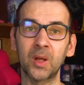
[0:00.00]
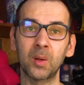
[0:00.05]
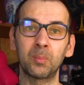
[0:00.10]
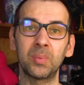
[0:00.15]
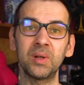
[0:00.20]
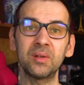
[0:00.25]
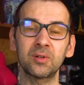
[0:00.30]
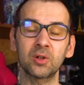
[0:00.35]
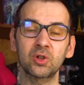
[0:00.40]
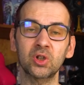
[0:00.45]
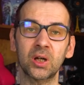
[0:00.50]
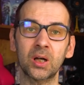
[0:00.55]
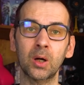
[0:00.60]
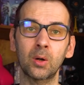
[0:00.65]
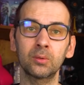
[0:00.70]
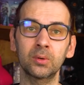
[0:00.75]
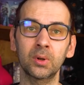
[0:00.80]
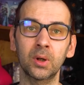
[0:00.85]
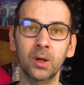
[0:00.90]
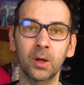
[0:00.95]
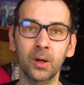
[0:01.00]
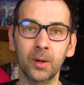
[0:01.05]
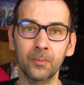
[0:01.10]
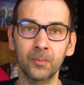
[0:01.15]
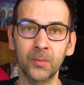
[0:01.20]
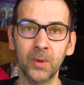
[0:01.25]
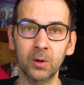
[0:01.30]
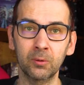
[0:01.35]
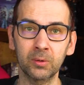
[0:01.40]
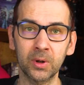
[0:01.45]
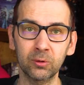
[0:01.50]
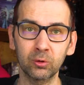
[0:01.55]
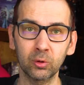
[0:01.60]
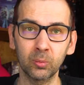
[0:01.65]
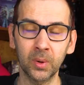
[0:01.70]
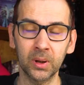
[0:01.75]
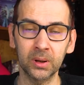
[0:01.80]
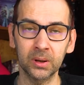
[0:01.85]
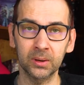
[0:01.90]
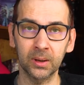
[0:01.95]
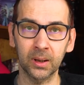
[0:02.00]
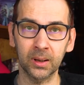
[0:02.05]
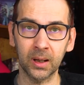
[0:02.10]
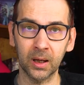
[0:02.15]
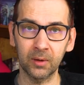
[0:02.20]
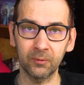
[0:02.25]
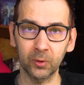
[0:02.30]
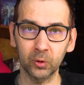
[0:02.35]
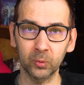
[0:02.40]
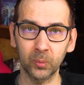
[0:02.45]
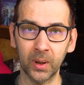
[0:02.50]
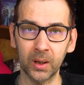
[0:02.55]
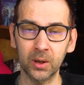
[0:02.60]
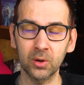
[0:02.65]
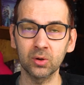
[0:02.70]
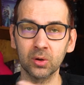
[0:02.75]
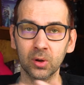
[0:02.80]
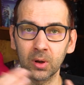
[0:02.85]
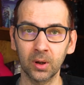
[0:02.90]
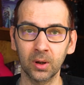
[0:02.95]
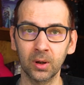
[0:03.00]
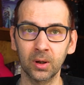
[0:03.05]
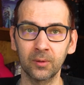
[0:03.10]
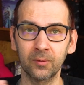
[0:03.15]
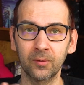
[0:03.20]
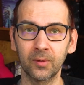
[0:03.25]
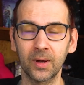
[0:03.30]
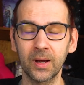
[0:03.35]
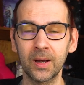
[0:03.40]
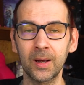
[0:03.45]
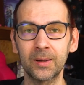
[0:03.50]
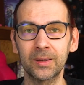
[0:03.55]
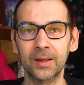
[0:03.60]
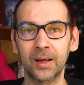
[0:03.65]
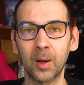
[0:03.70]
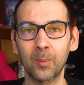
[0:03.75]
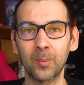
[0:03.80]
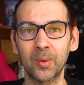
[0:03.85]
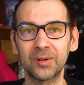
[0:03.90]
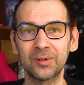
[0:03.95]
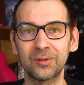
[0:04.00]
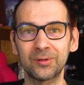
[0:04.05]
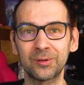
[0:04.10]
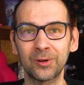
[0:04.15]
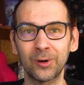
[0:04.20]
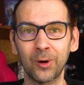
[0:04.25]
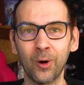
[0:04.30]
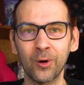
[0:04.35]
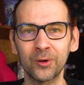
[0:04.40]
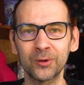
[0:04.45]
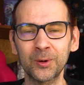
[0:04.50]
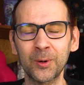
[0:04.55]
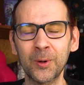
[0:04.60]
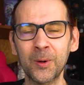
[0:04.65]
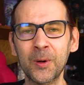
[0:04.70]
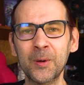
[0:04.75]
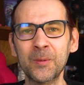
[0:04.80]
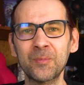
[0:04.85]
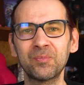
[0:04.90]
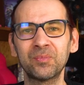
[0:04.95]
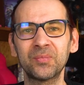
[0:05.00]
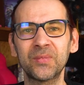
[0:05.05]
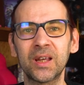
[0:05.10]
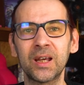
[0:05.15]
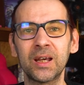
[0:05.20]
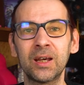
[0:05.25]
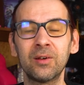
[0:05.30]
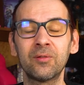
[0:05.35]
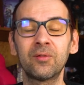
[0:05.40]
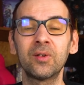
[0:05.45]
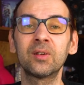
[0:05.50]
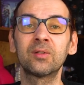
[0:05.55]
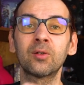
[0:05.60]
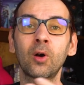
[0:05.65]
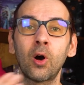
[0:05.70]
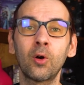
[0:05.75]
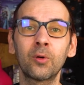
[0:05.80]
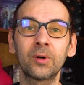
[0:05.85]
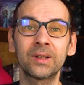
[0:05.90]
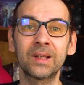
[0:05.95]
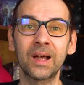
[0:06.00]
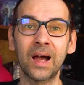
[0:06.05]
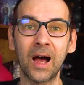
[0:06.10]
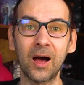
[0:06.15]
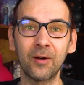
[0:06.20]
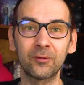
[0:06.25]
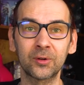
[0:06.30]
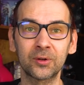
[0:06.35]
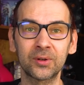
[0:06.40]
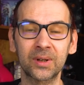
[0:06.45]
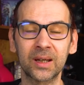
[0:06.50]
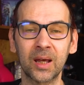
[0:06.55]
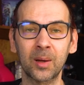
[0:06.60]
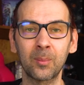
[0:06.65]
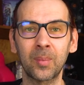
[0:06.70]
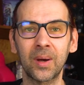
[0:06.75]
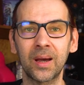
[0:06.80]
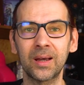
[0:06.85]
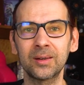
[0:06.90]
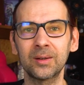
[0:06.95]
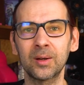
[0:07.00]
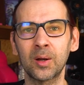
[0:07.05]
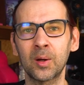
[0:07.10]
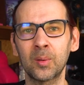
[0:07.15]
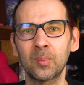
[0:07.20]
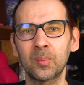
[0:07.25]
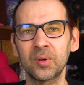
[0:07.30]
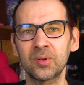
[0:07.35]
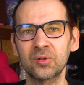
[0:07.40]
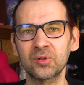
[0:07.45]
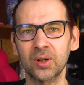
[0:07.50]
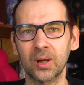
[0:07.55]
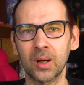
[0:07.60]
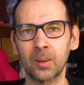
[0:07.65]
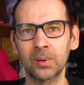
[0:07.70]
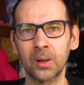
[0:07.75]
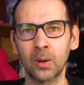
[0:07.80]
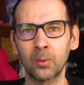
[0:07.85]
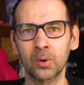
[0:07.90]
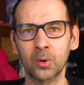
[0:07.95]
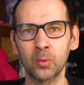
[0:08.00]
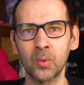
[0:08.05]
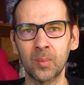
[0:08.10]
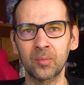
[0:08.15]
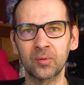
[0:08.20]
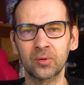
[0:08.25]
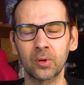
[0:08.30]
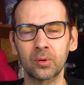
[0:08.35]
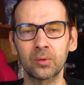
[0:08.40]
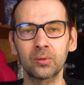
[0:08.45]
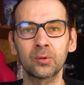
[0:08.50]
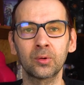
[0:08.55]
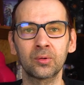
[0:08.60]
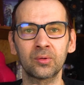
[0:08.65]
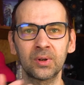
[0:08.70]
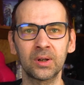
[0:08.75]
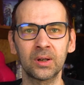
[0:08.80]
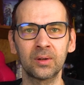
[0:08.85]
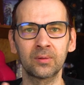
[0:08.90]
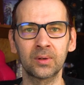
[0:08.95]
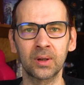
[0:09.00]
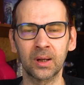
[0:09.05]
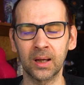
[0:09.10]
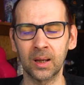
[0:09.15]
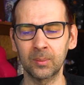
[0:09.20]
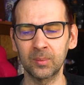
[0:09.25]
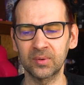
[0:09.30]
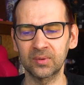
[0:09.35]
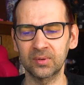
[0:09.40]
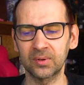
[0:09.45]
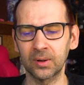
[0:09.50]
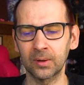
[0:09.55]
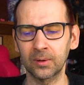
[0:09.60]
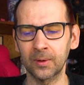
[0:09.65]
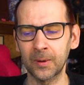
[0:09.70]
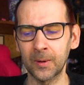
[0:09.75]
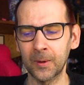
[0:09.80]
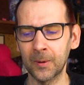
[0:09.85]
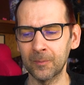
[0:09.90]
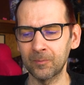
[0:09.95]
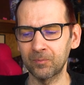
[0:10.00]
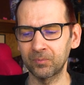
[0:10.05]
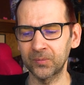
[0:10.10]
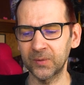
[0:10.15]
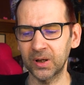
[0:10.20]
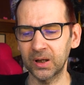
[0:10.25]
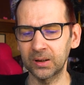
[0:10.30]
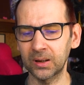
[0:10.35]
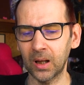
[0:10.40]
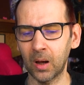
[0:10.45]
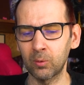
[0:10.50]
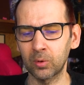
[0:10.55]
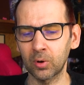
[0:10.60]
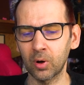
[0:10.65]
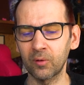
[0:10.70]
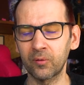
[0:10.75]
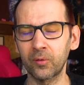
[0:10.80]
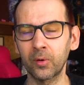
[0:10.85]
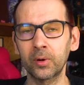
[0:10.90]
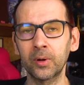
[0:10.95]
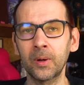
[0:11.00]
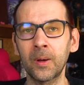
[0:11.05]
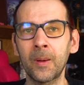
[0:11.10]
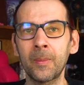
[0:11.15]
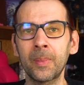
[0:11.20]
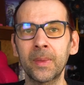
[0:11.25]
Please check out the Race to Berlin Gamefound page if the campaign is still on. If it's already after the campaign, please check out our web store to see if the game is still in our offer.